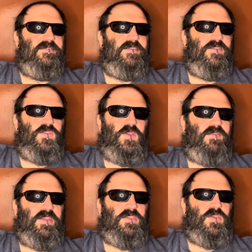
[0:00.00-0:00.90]
So you have
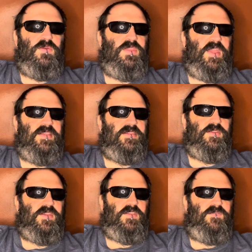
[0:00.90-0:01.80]
like two things that are
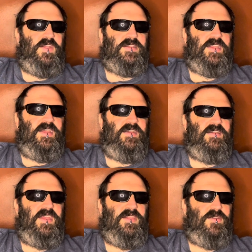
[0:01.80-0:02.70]

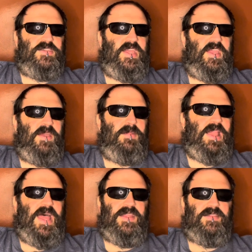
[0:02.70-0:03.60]
conflicting and are taking up a
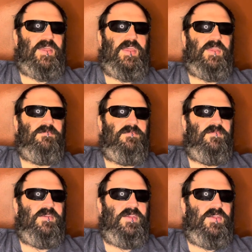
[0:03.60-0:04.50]
lot of time
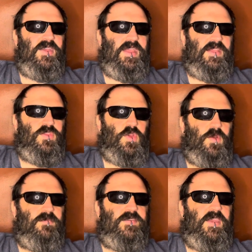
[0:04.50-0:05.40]
in
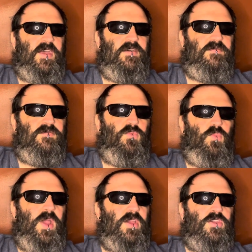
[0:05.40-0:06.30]
terms of
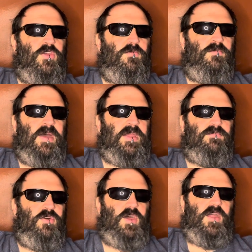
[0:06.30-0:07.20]
where you might
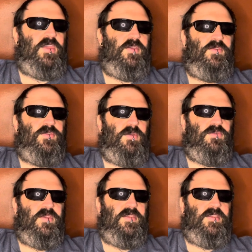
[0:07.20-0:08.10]
put audio
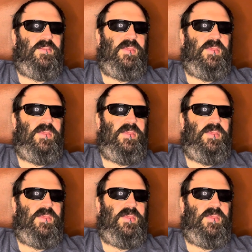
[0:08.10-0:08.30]
description.